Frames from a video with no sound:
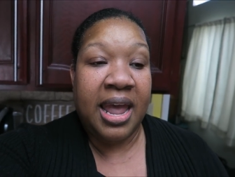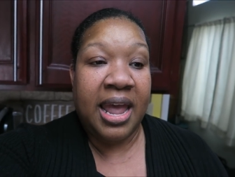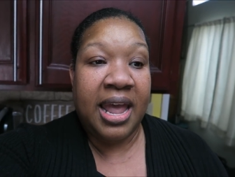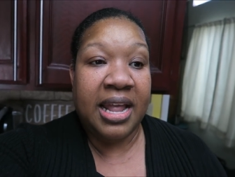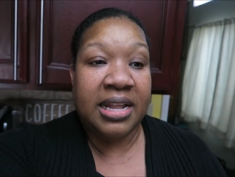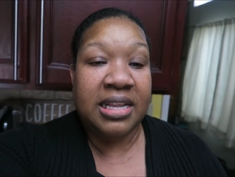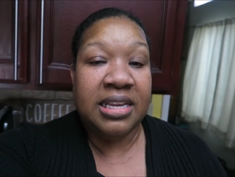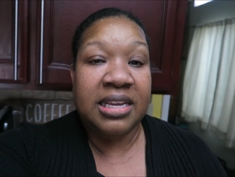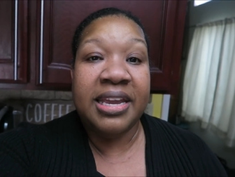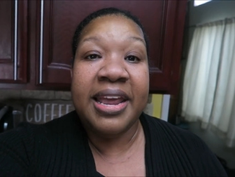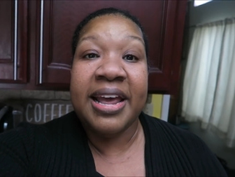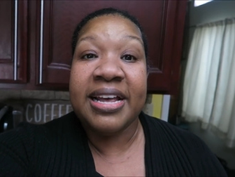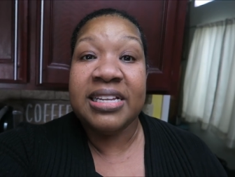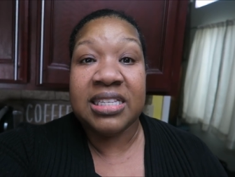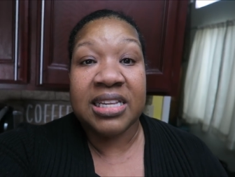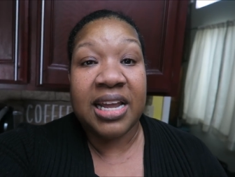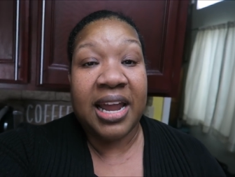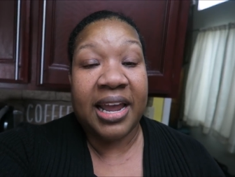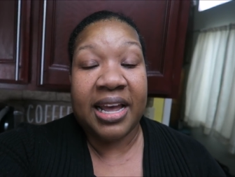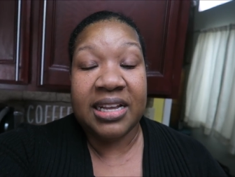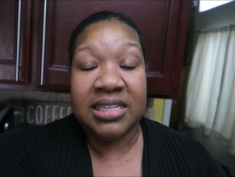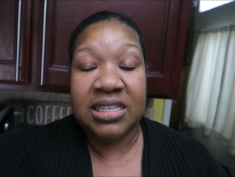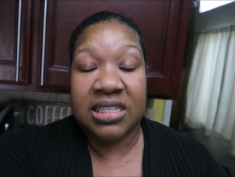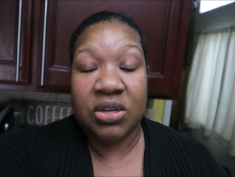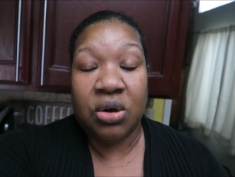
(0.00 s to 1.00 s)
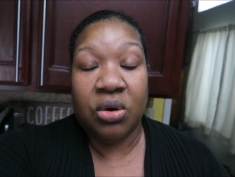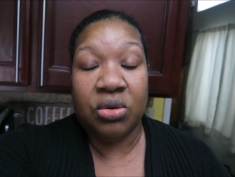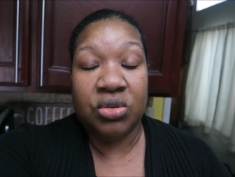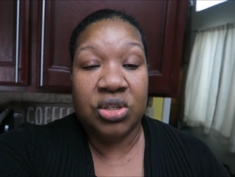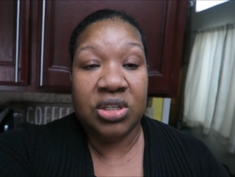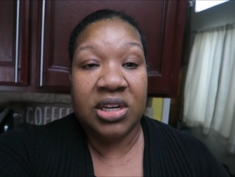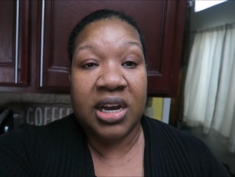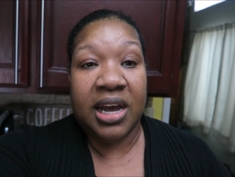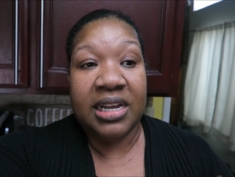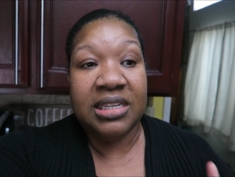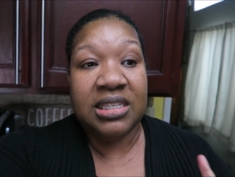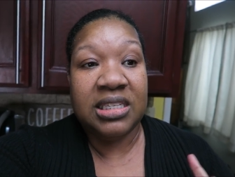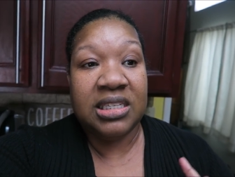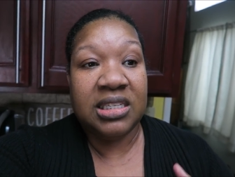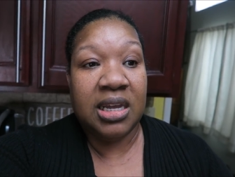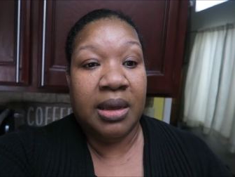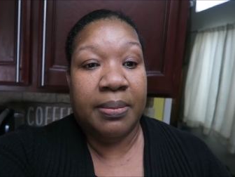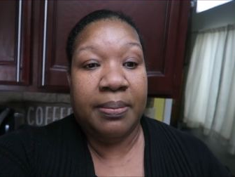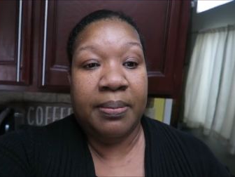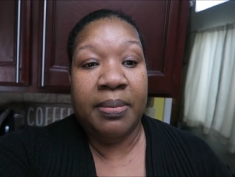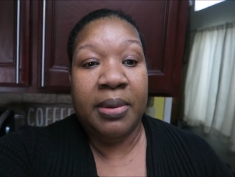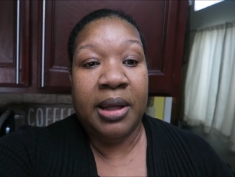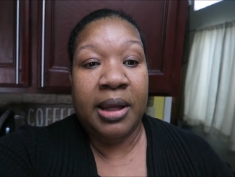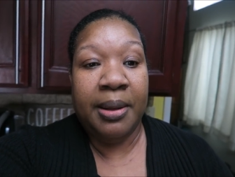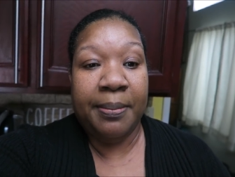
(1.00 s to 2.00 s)
And yes, like I told you guys,
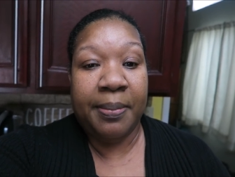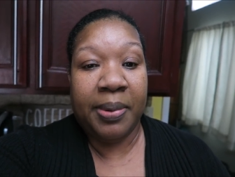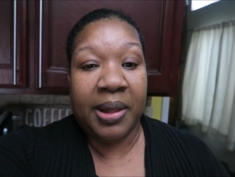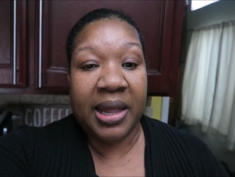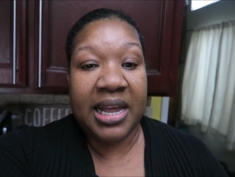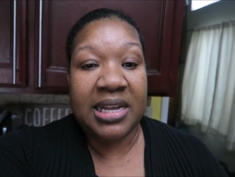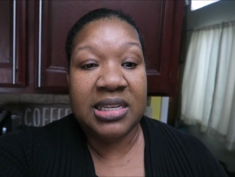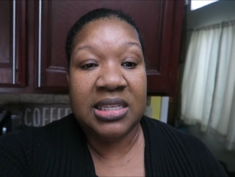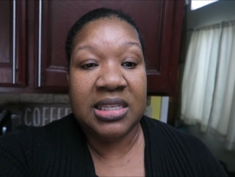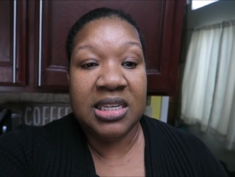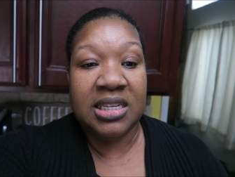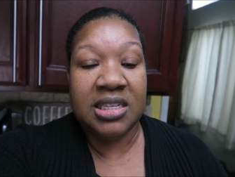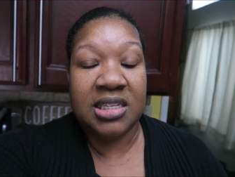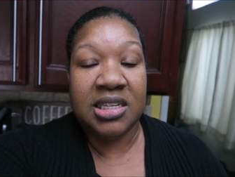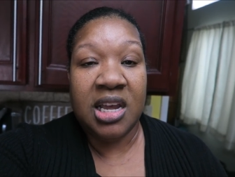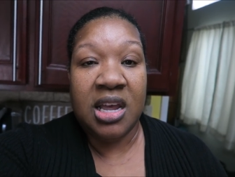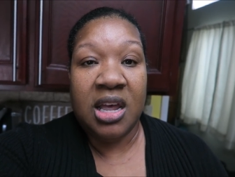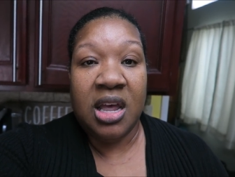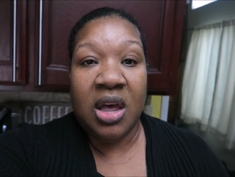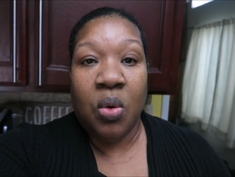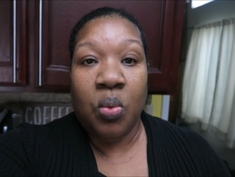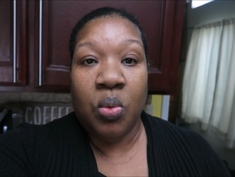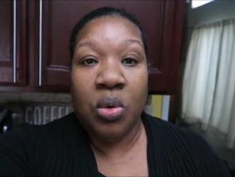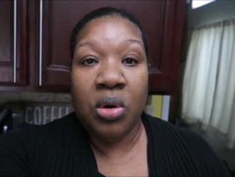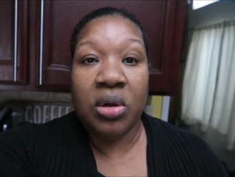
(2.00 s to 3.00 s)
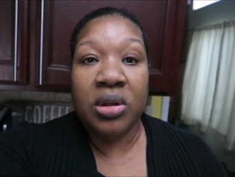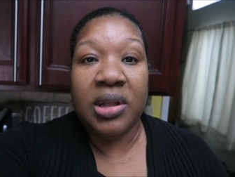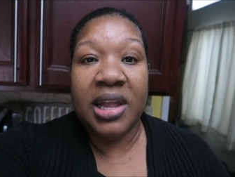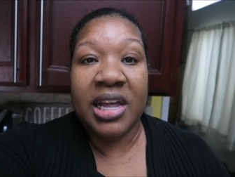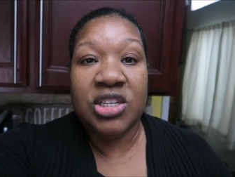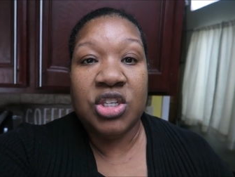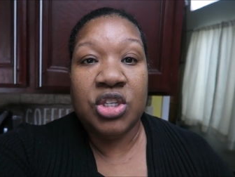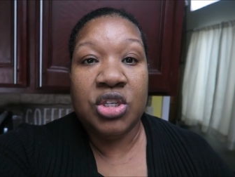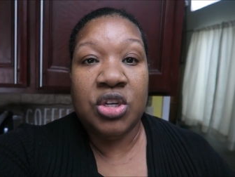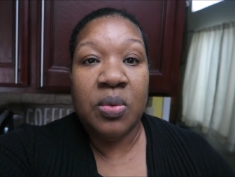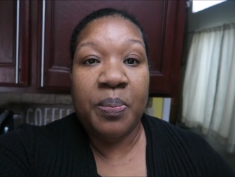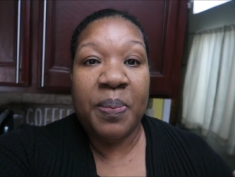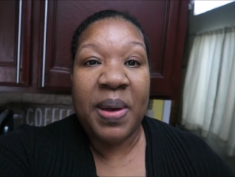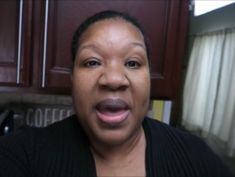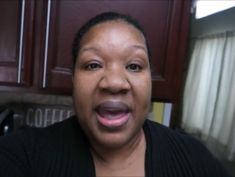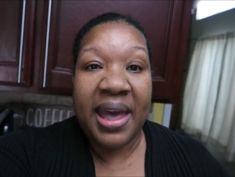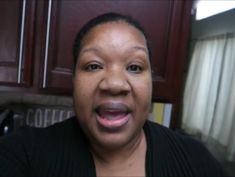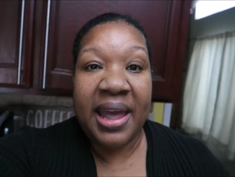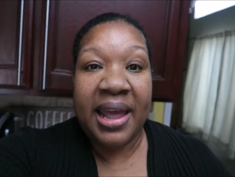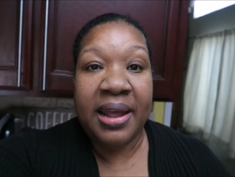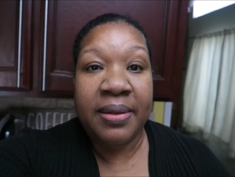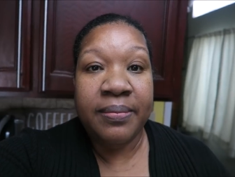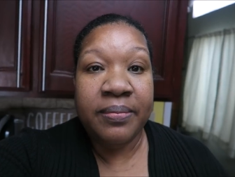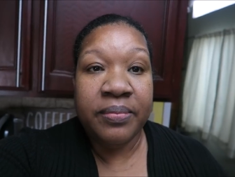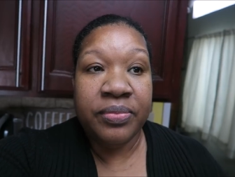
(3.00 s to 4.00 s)
some places will let you
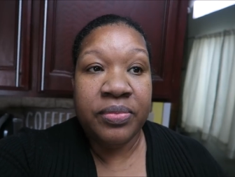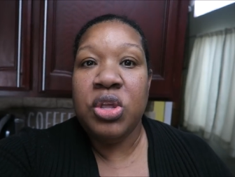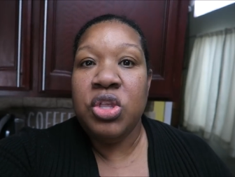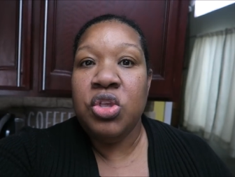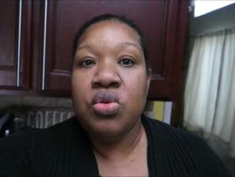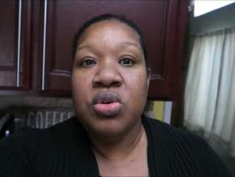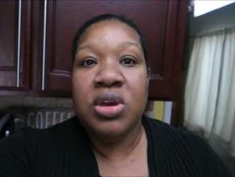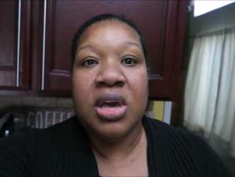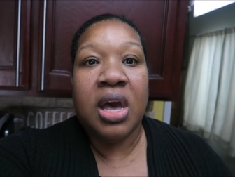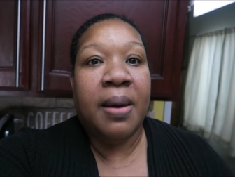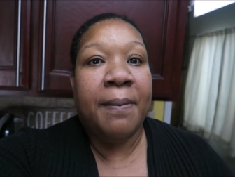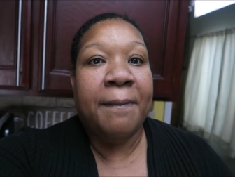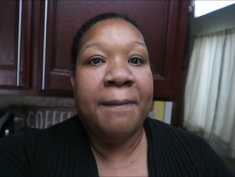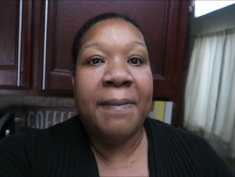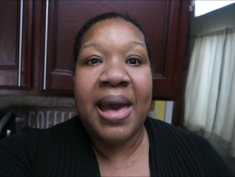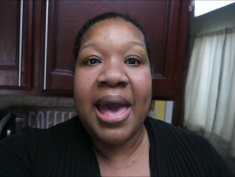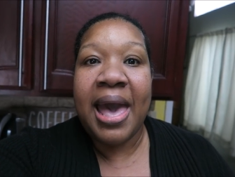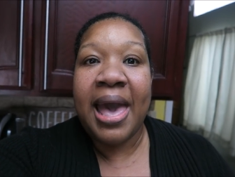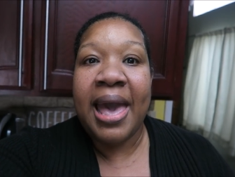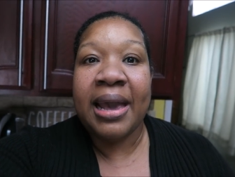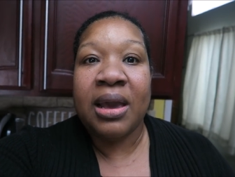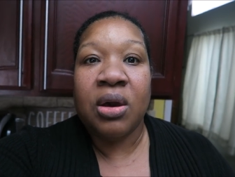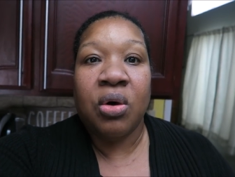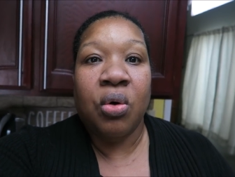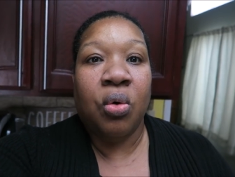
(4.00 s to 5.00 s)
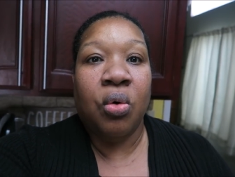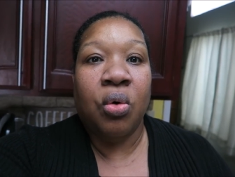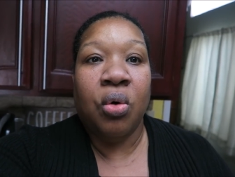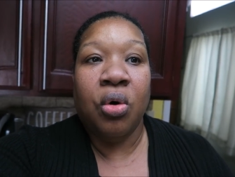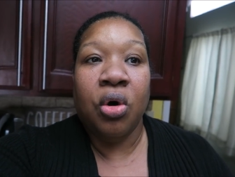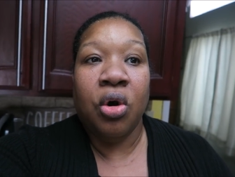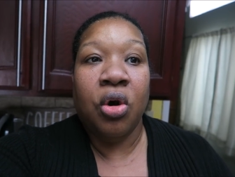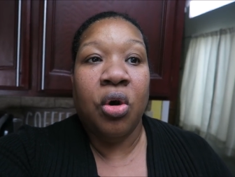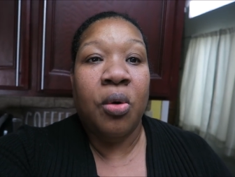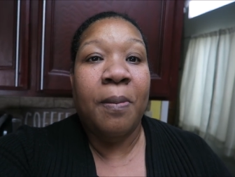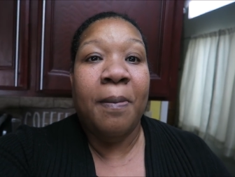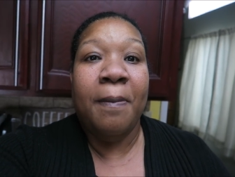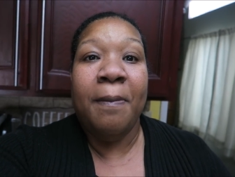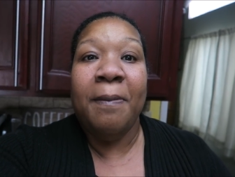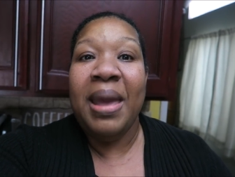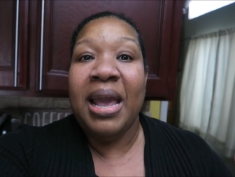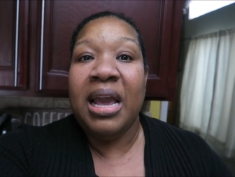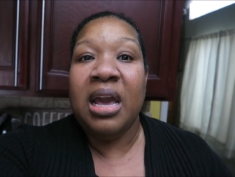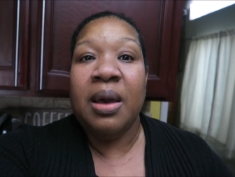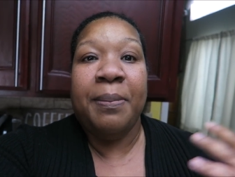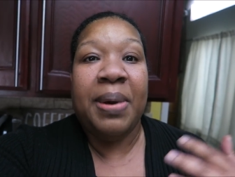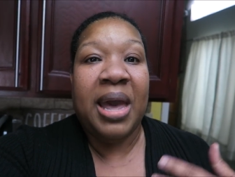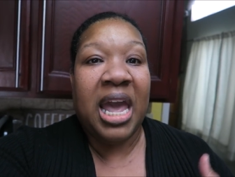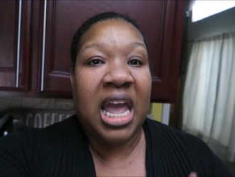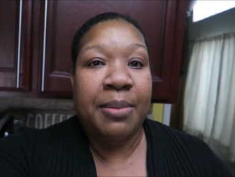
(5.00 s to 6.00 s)
pay when you come back or
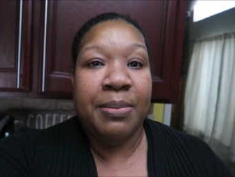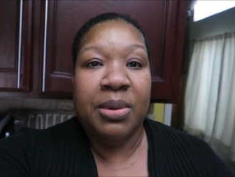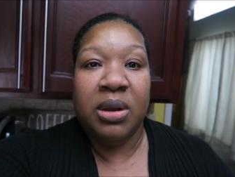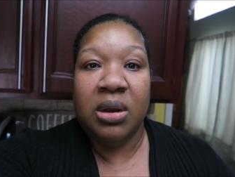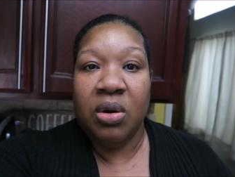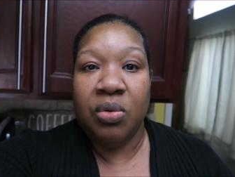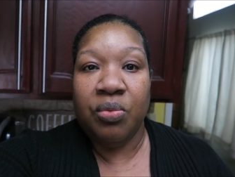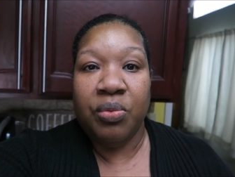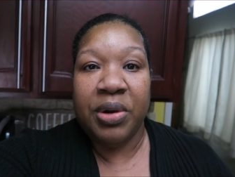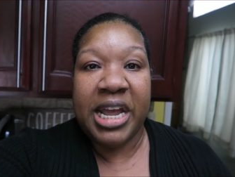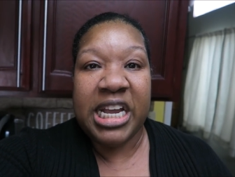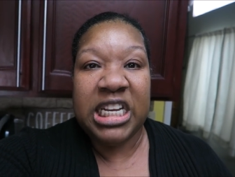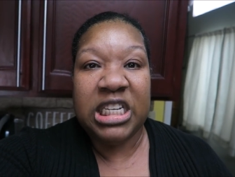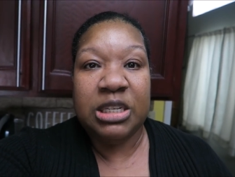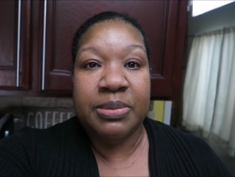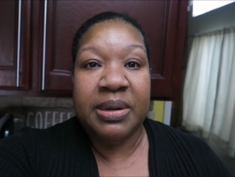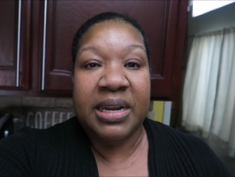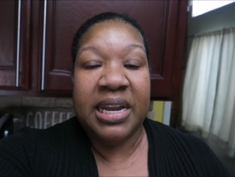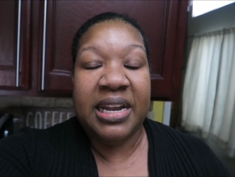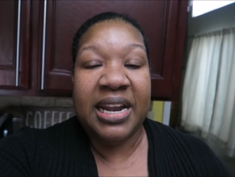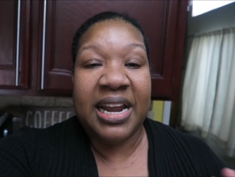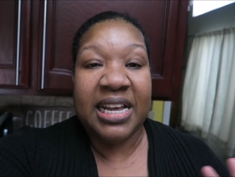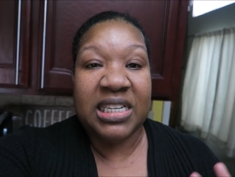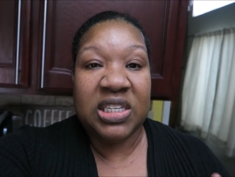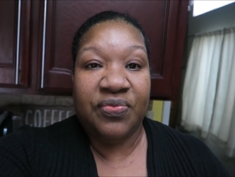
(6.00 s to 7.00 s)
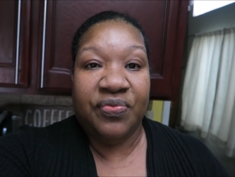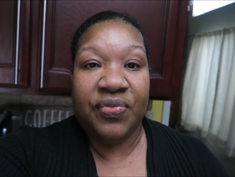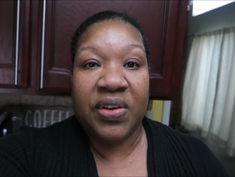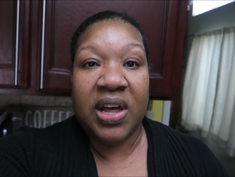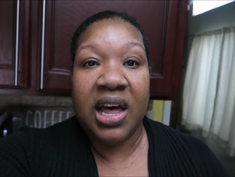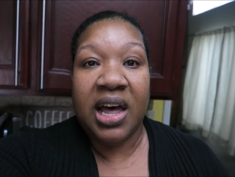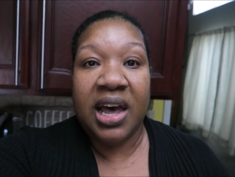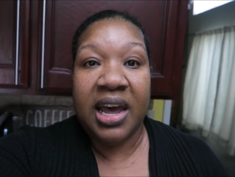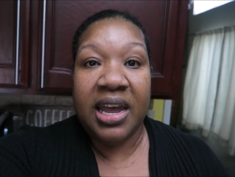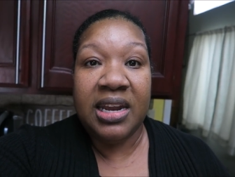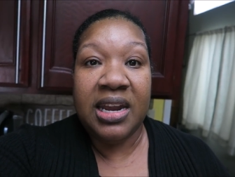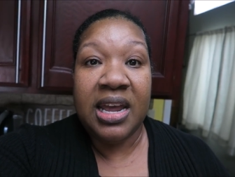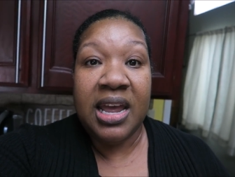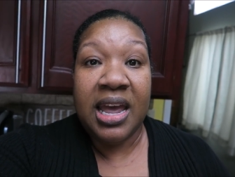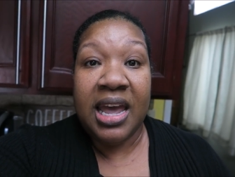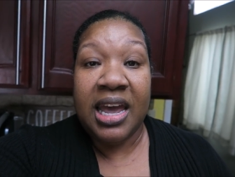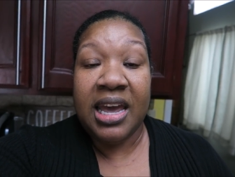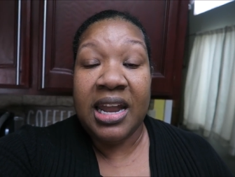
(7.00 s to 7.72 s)
make a payment arrangement, and that's fine.